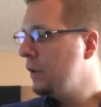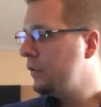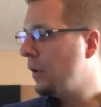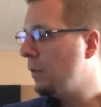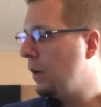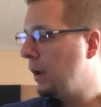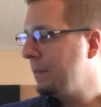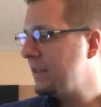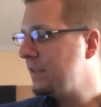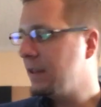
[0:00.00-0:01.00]
so I'm
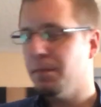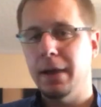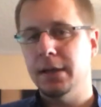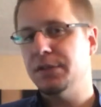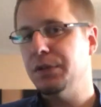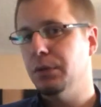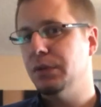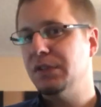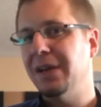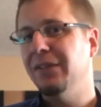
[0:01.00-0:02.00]
going to set the MET
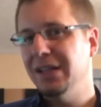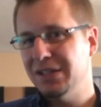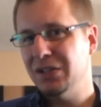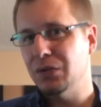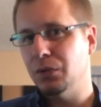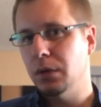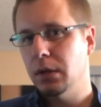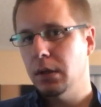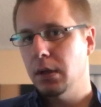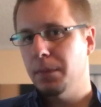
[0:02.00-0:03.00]
to 72
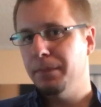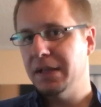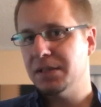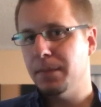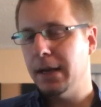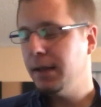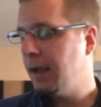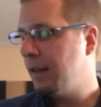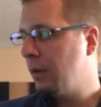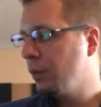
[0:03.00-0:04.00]
beats a minute,
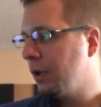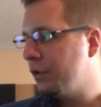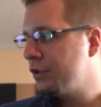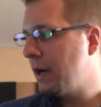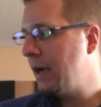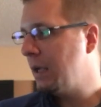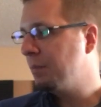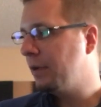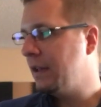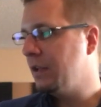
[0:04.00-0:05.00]
and then we're going to try
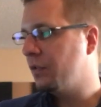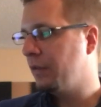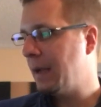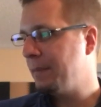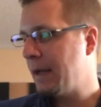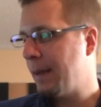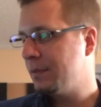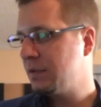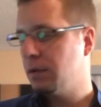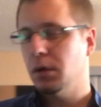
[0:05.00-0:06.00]
and play these flam
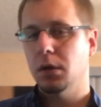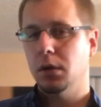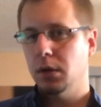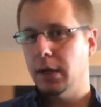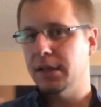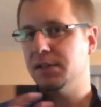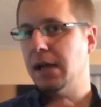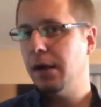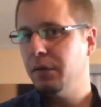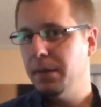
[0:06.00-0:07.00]
taps. It's
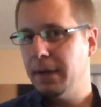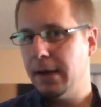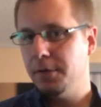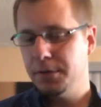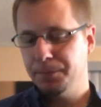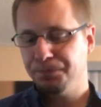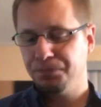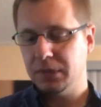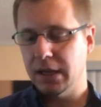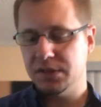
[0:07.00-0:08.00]
not rebound,
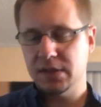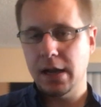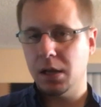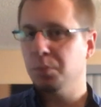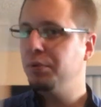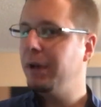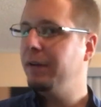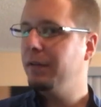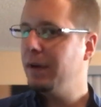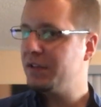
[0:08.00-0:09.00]
it's not
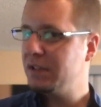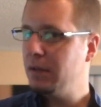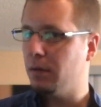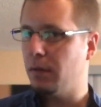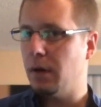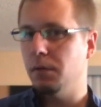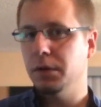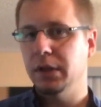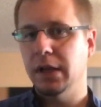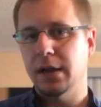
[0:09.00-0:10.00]
completely wrist either
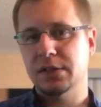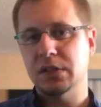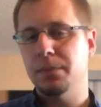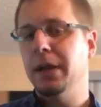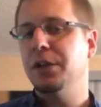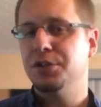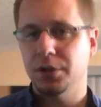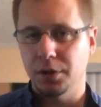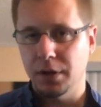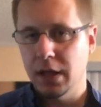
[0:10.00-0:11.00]
though. You got to still make
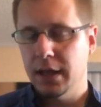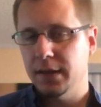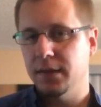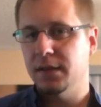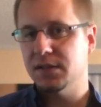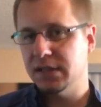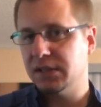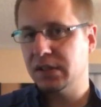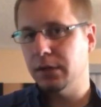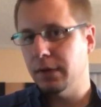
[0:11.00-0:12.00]
sure that the
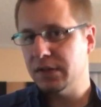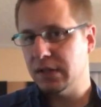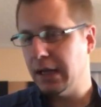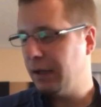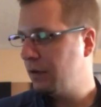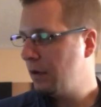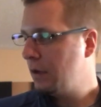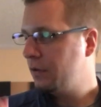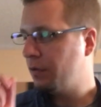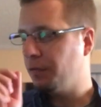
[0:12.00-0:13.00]
sticks can resonate.
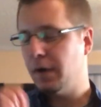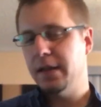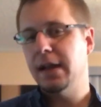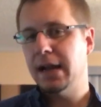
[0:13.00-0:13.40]
So find